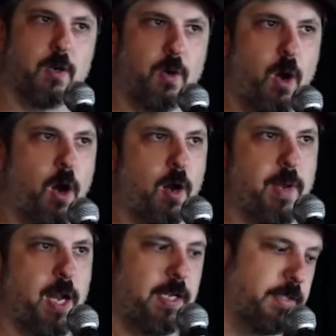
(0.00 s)

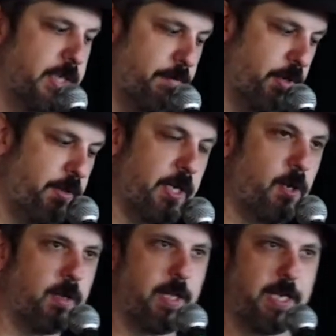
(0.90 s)
harmonizing everything on
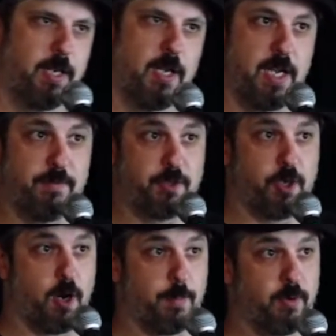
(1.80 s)
like an F
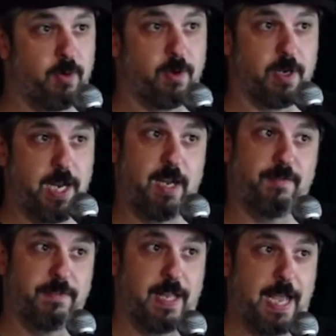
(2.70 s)
sharp or an A
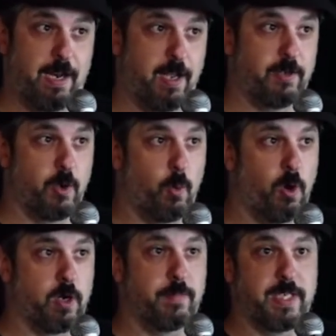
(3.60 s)
flat. I don't want to
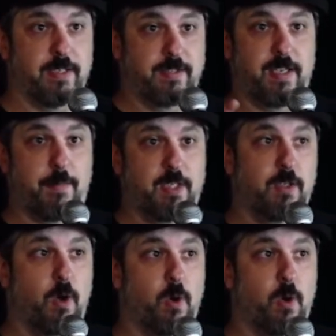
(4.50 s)
be a semitone